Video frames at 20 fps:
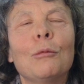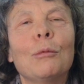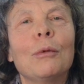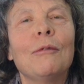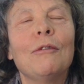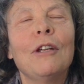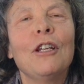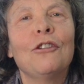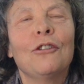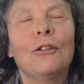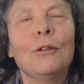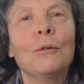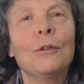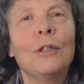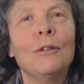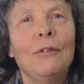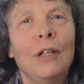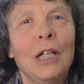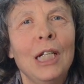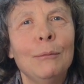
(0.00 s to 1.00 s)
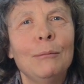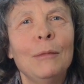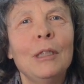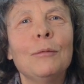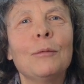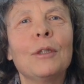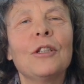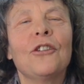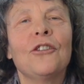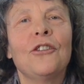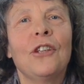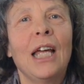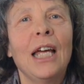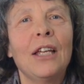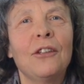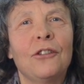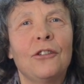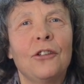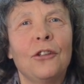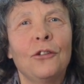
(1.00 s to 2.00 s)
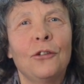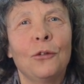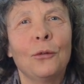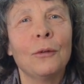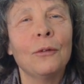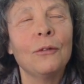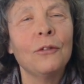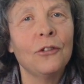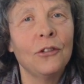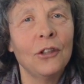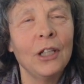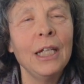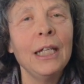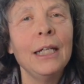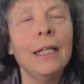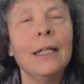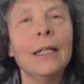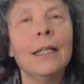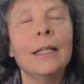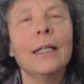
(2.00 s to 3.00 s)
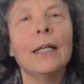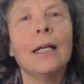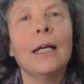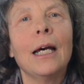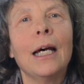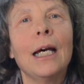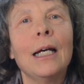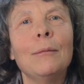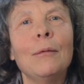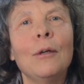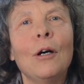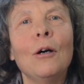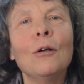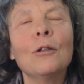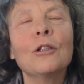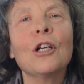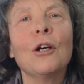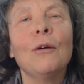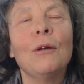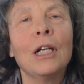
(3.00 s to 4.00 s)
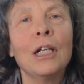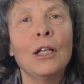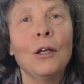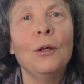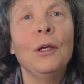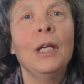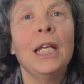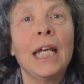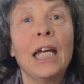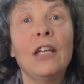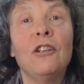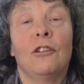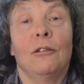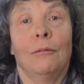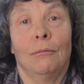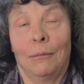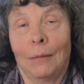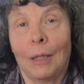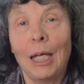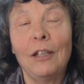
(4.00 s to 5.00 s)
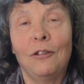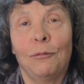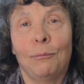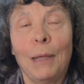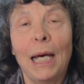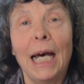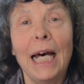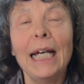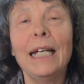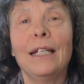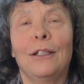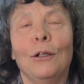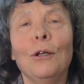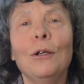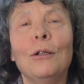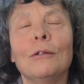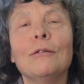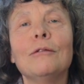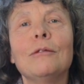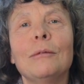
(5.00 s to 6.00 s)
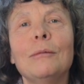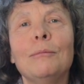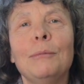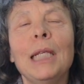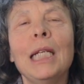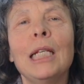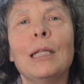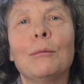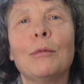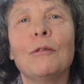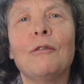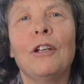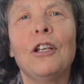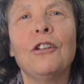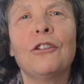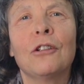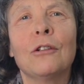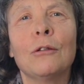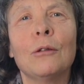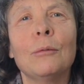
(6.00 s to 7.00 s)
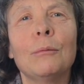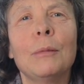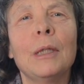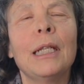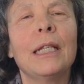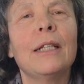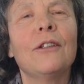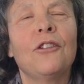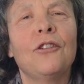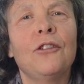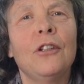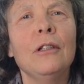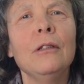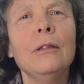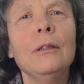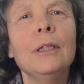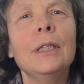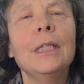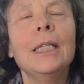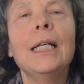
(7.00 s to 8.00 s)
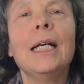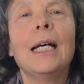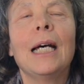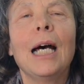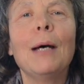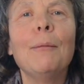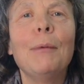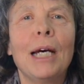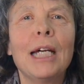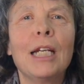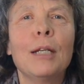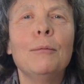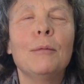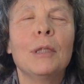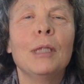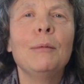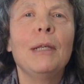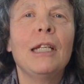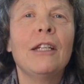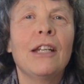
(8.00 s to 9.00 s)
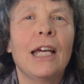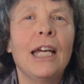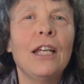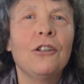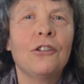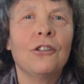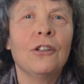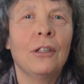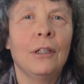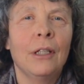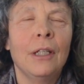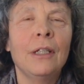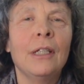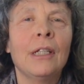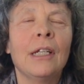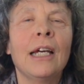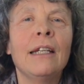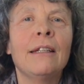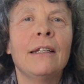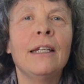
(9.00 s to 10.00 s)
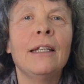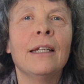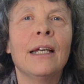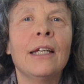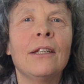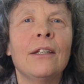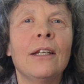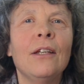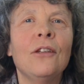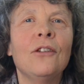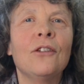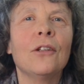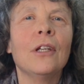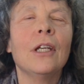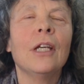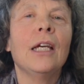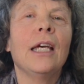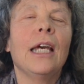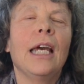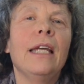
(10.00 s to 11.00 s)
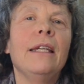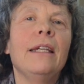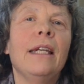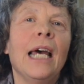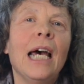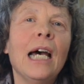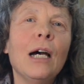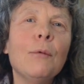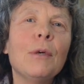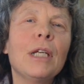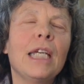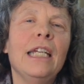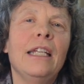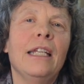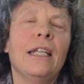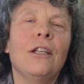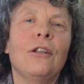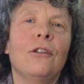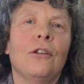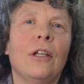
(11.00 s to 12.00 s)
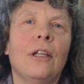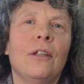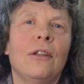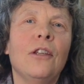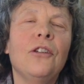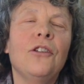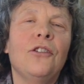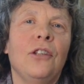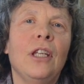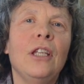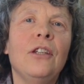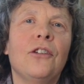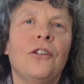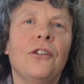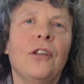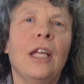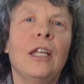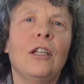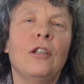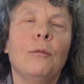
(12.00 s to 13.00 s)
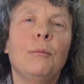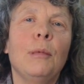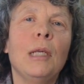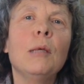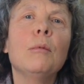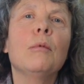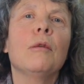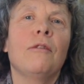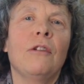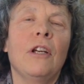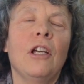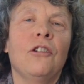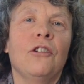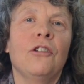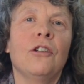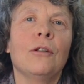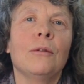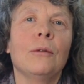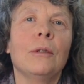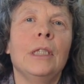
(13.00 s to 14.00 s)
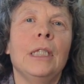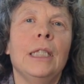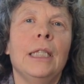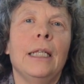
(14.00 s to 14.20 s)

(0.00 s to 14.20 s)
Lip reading: to professional development, which starts to sort of see ongoing learning as part of being a professional, but still about implementation in the 1990s. And now we're getting at the sense that to be a professional,